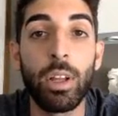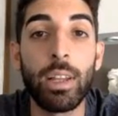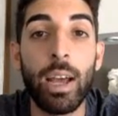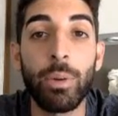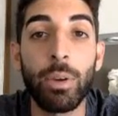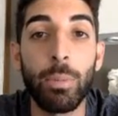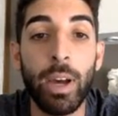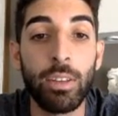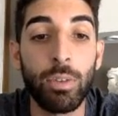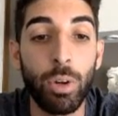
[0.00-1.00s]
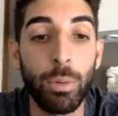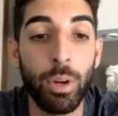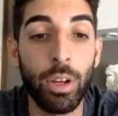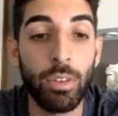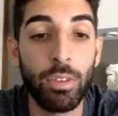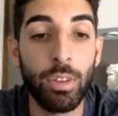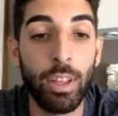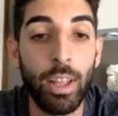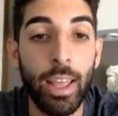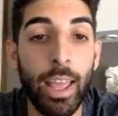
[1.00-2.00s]
Now we can go back to WordPress
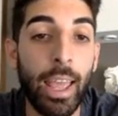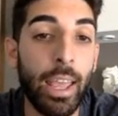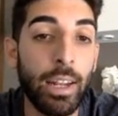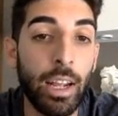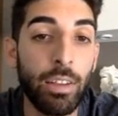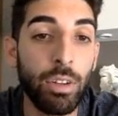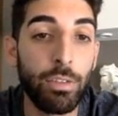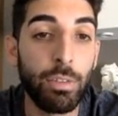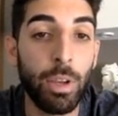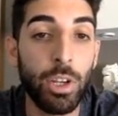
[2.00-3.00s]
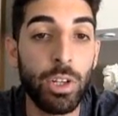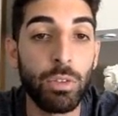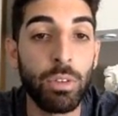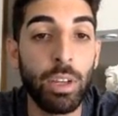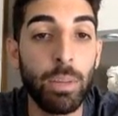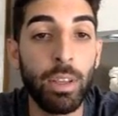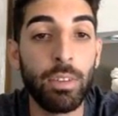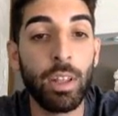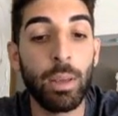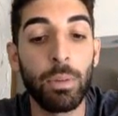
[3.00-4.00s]
and enter information. So
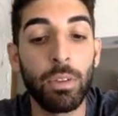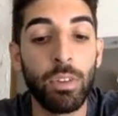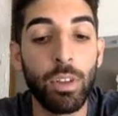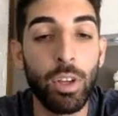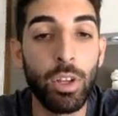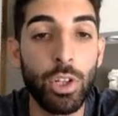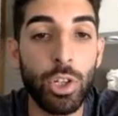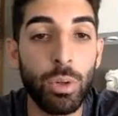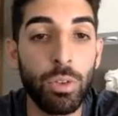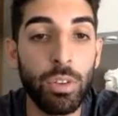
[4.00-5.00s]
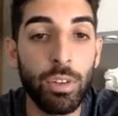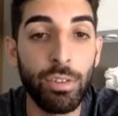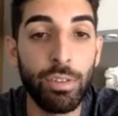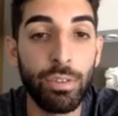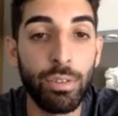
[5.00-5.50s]
database name is Joseph